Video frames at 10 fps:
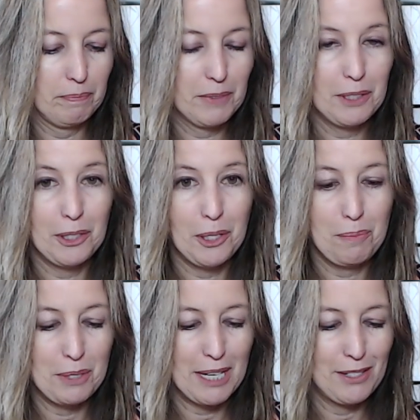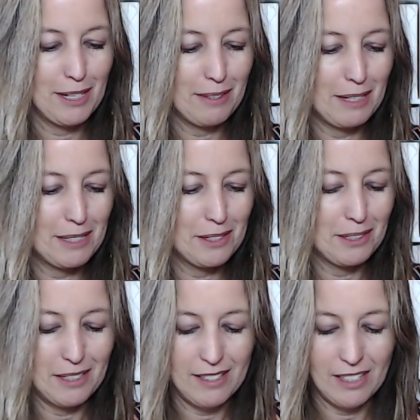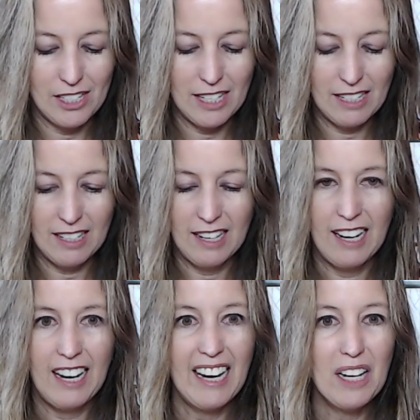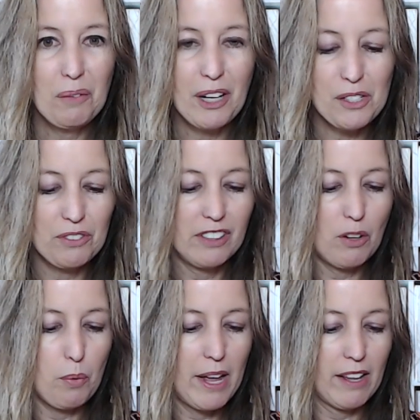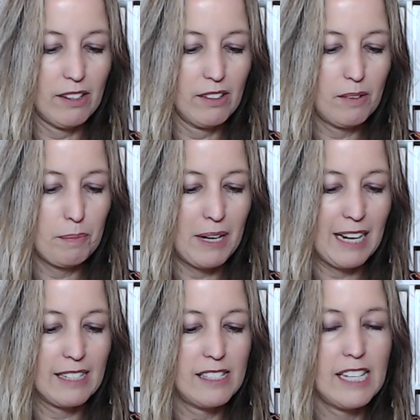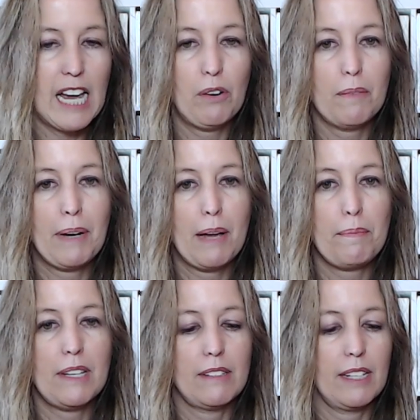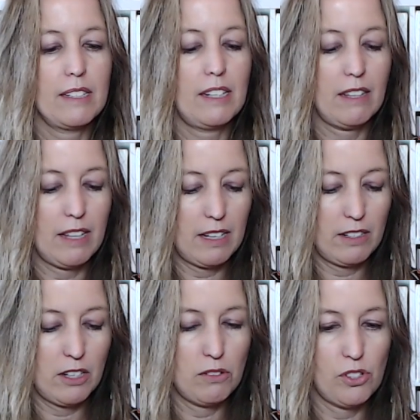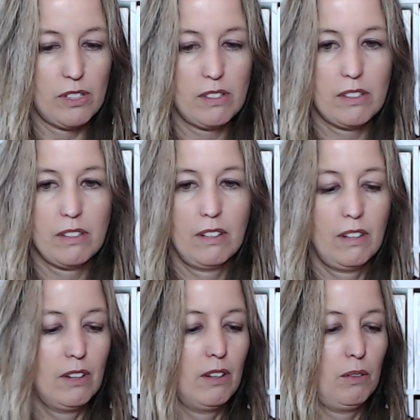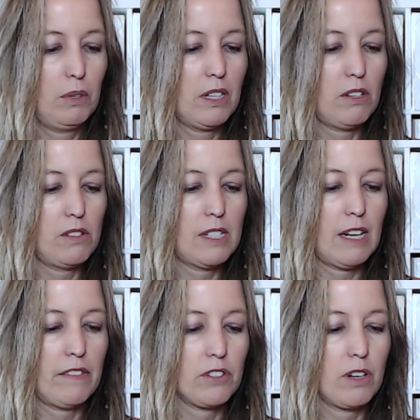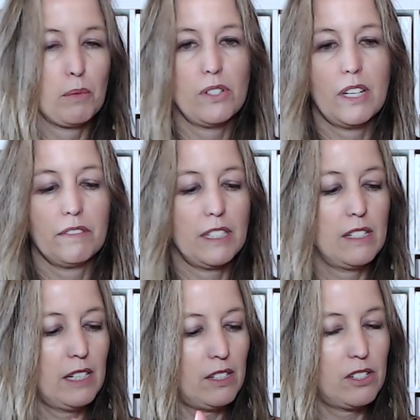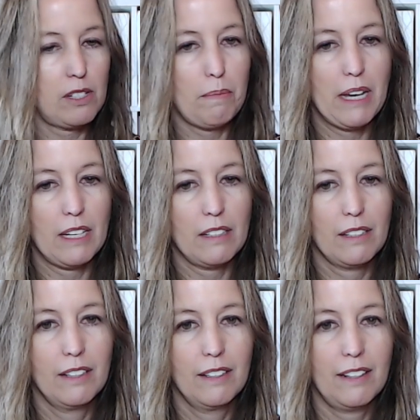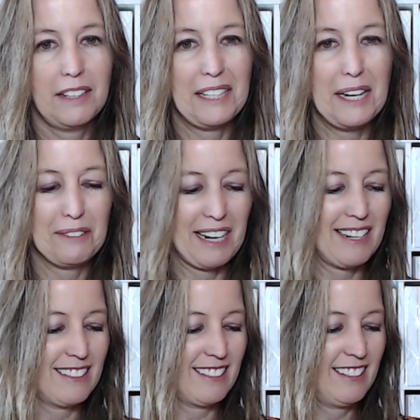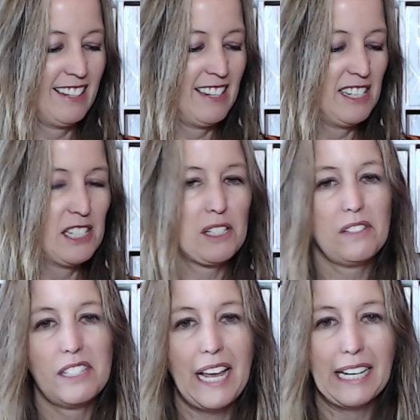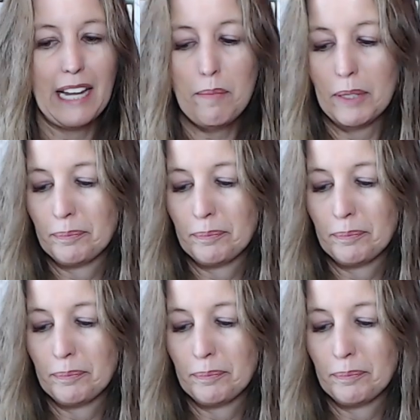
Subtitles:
new project that I started stitching, and it works really well. But I can see how it might be addicting that you just want to use it after almost every stitch to make it lay right. So snag nabbit.